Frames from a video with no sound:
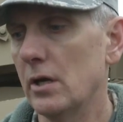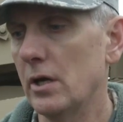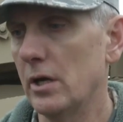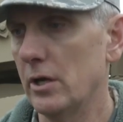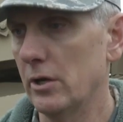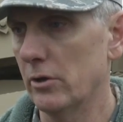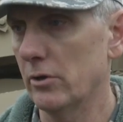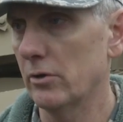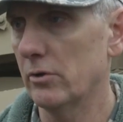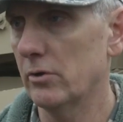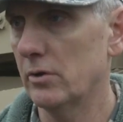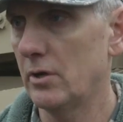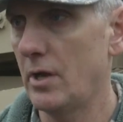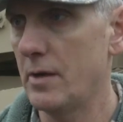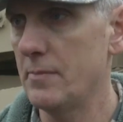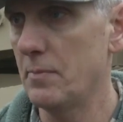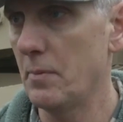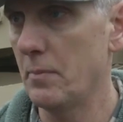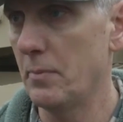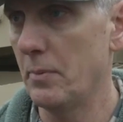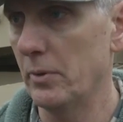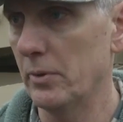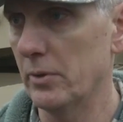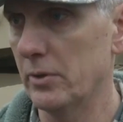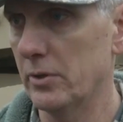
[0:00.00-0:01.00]
air
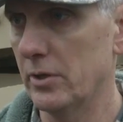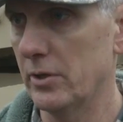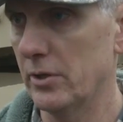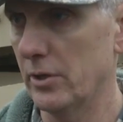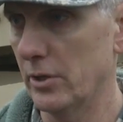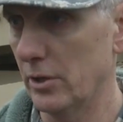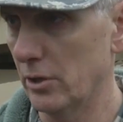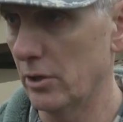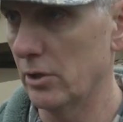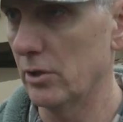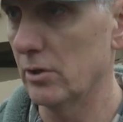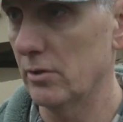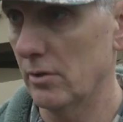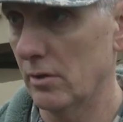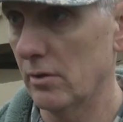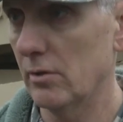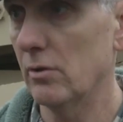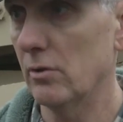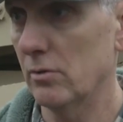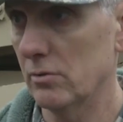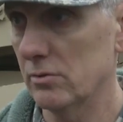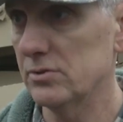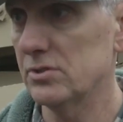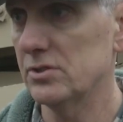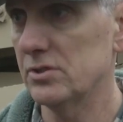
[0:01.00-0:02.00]
capability that are
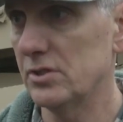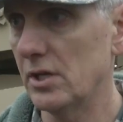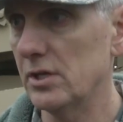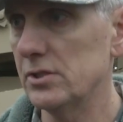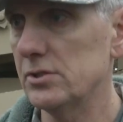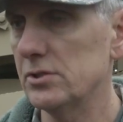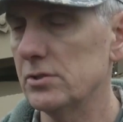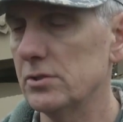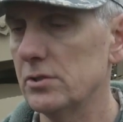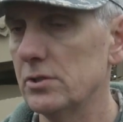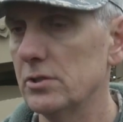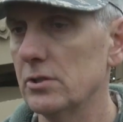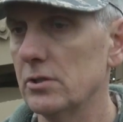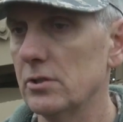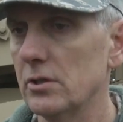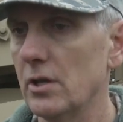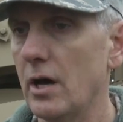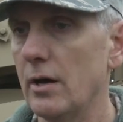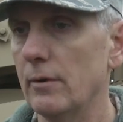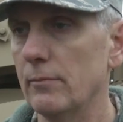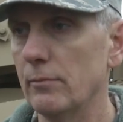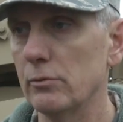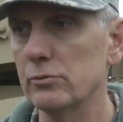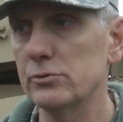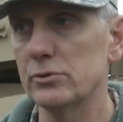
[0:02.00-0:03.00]
stationed here,
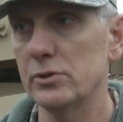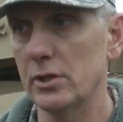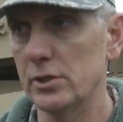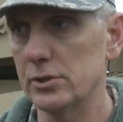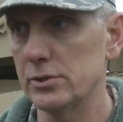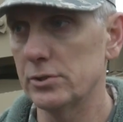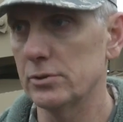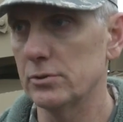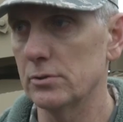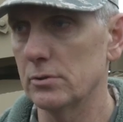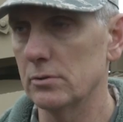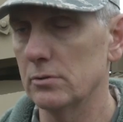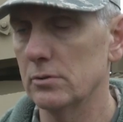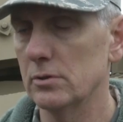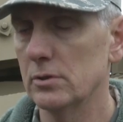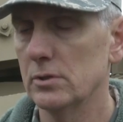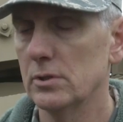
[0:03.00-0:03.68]
not rotational.